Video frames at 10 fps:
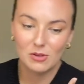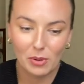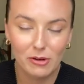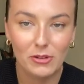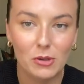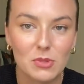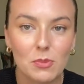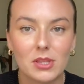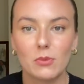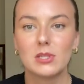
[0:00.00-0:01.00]
of perfumes,
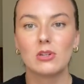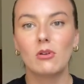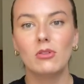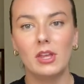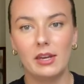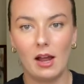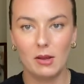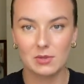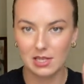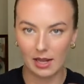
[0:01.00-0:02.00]
but there was none that I
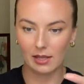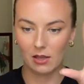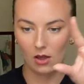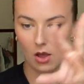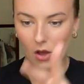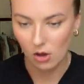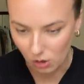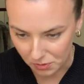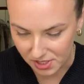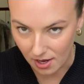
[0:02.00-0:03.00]
was like
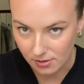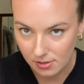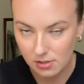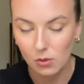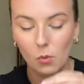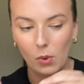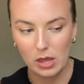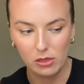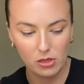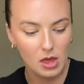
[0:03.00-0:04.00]
obsessed
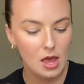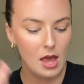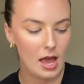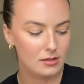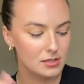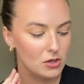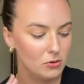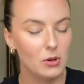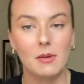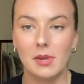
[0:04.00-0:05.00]
with. And
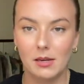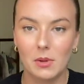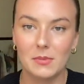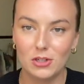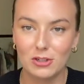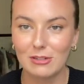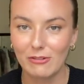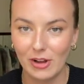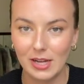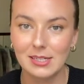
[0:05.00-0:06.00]
so I made it my mission to
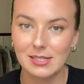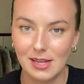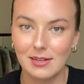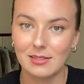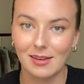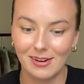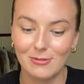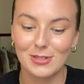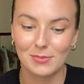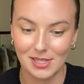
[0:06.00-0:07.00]
find a scent that I
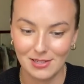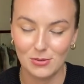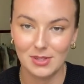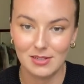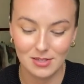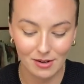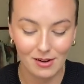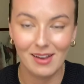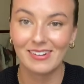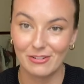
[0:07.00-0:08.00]
was obsessed with this year
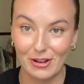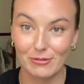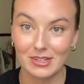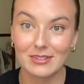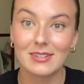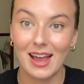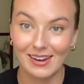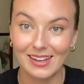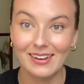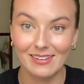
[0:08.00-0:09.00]
and I found it. And
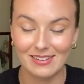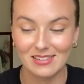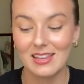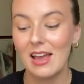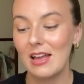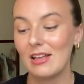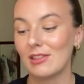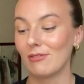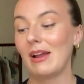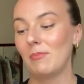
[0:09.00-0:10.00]
it is
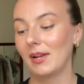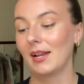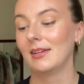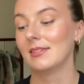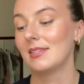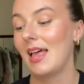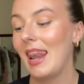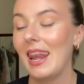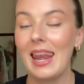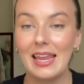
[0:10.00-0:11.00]
the Replica's
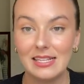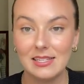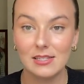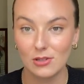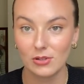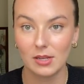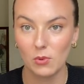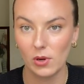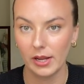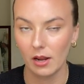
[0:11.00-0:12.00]
Lazy Sunday
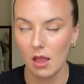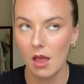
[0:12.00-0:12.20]
Morning.